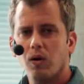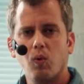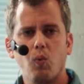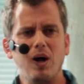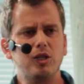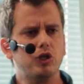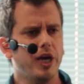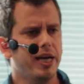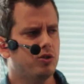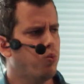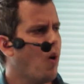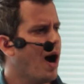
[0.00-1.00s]
What
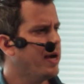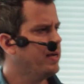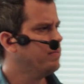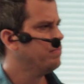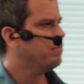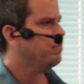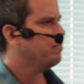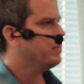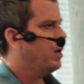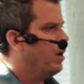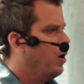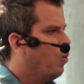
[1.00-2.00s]
changed? Why?
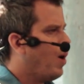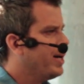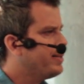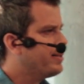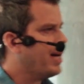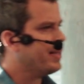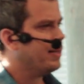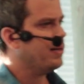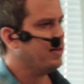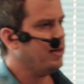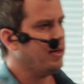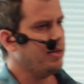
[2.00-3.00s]
Why
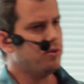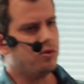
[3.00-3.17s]
suddenly in